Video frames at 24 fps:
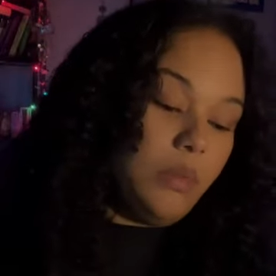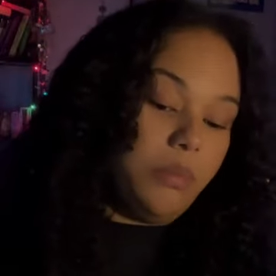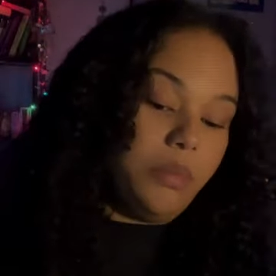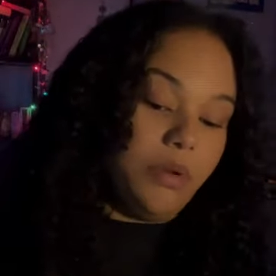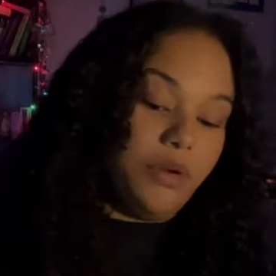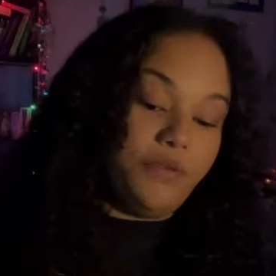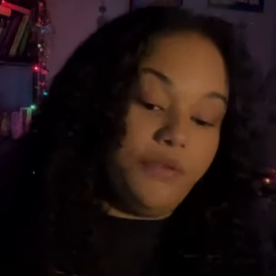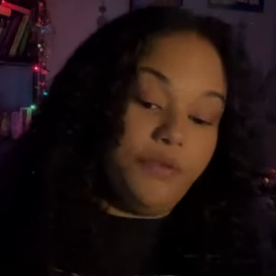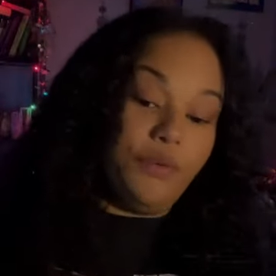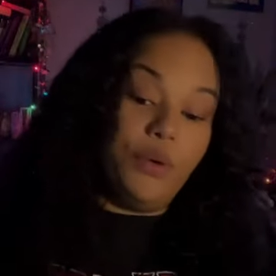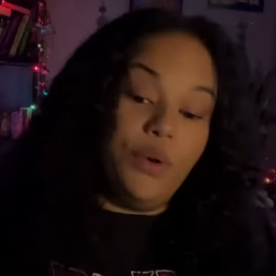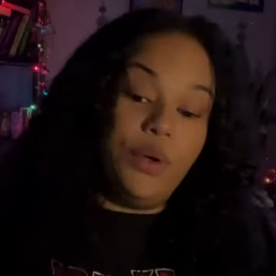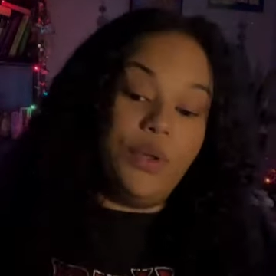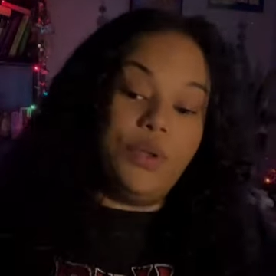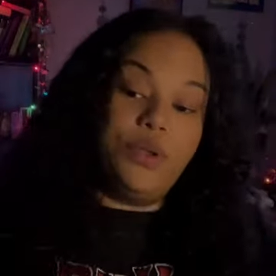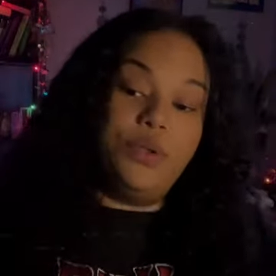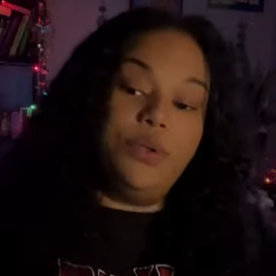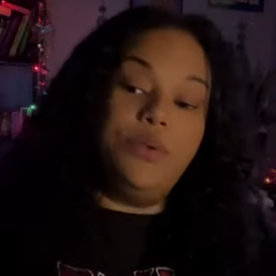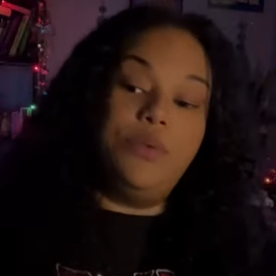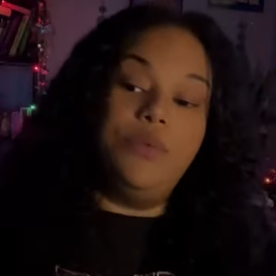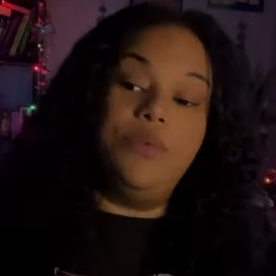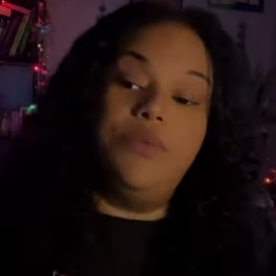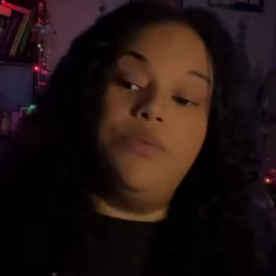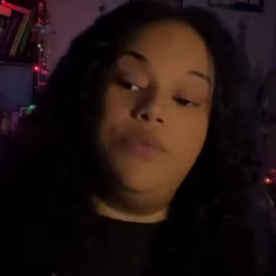before
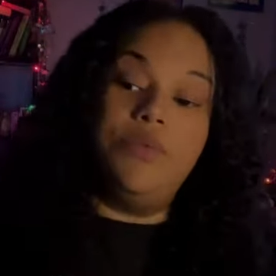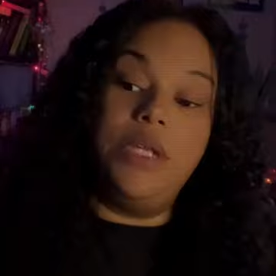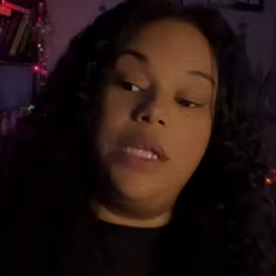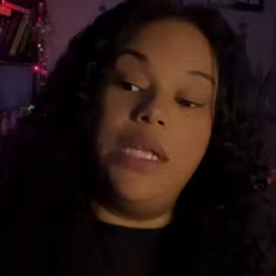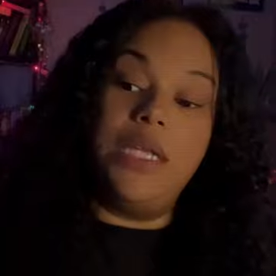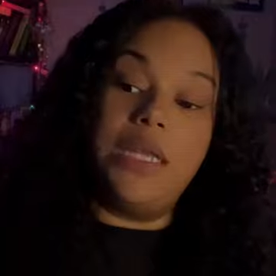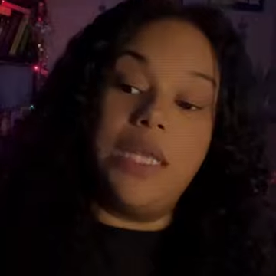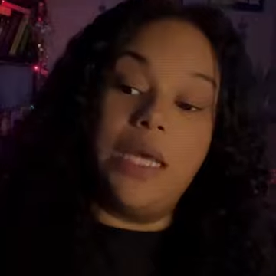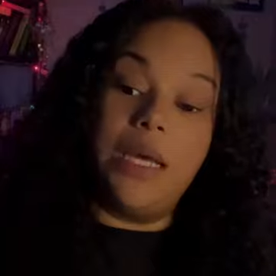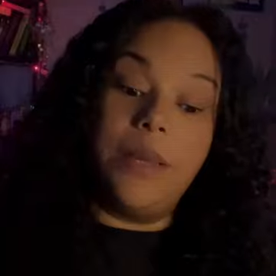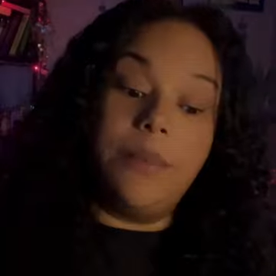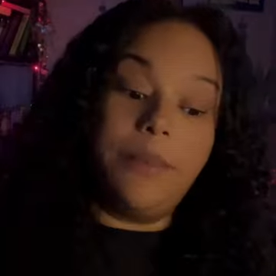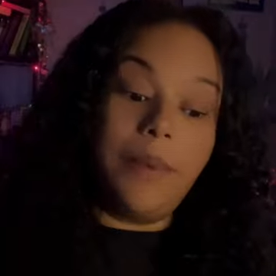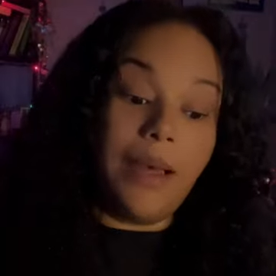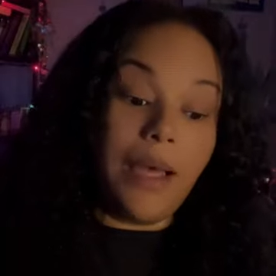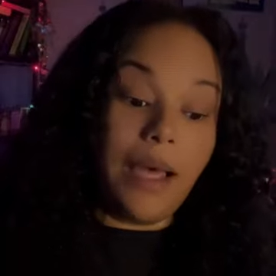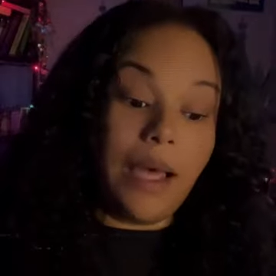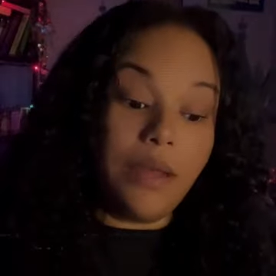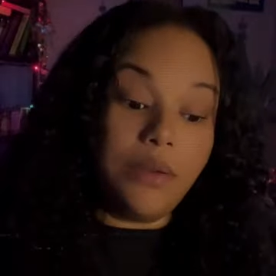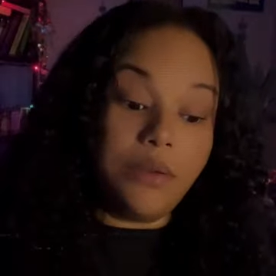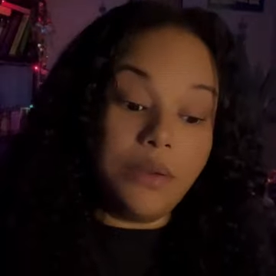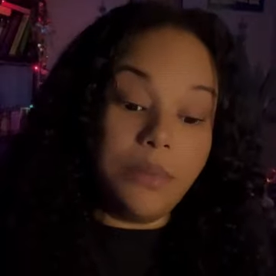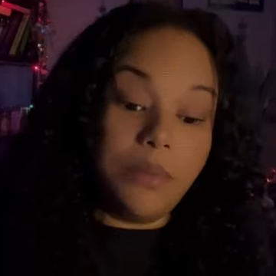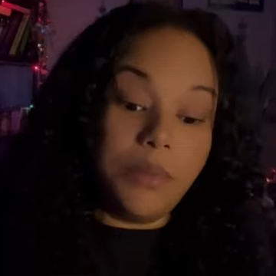you really think about
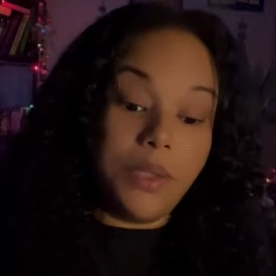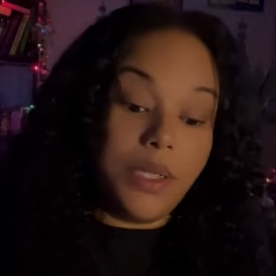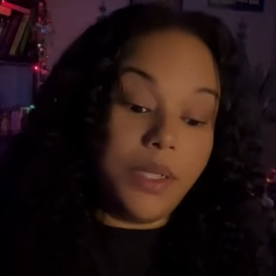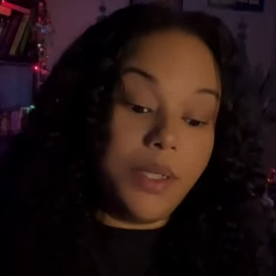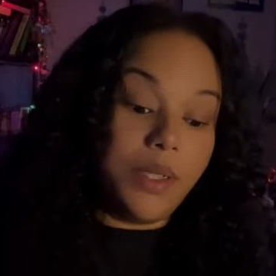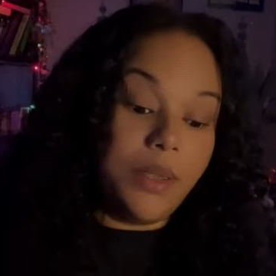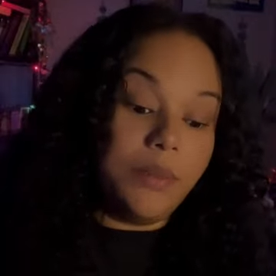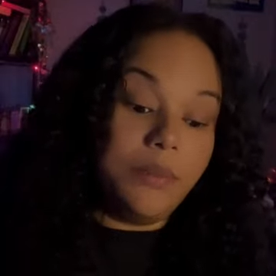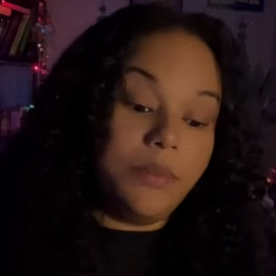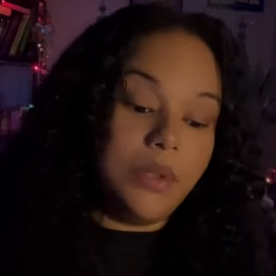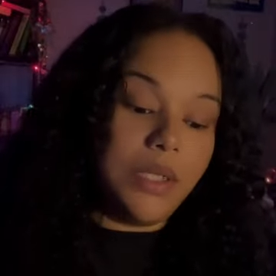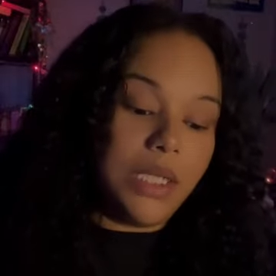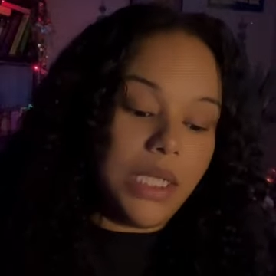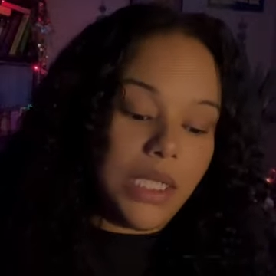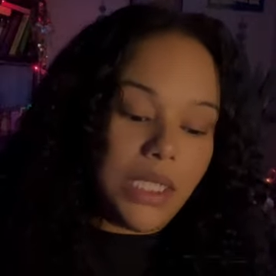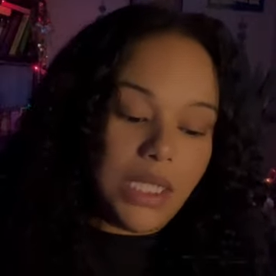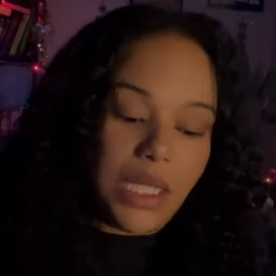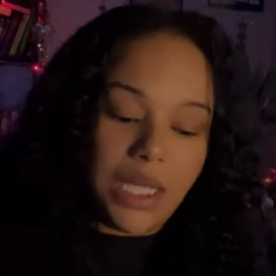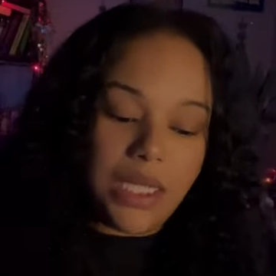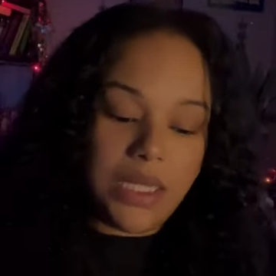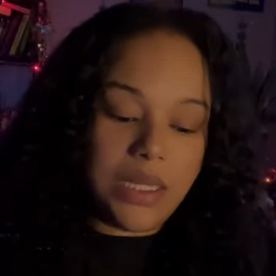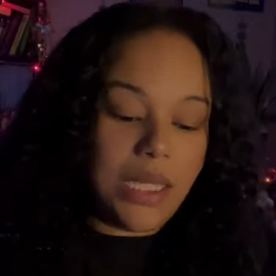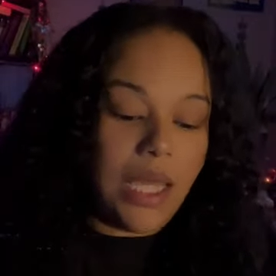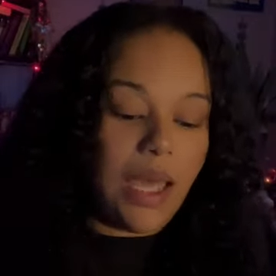how you want to
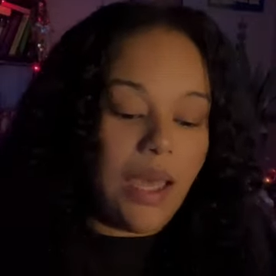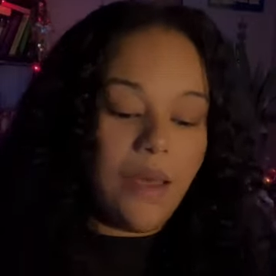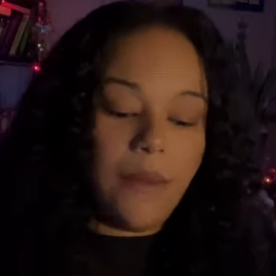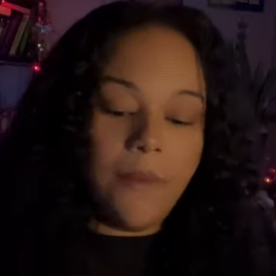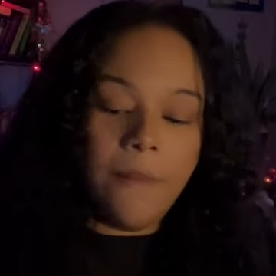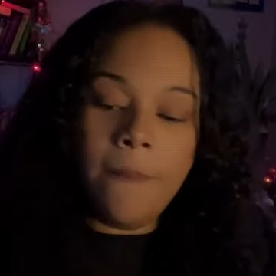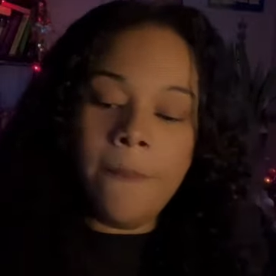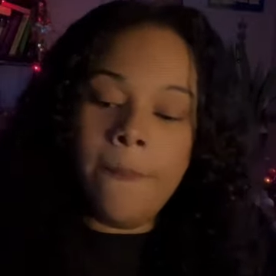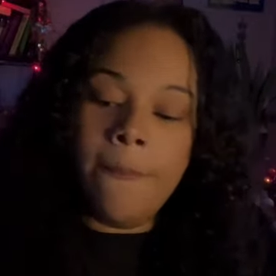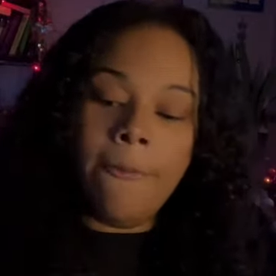communicate that.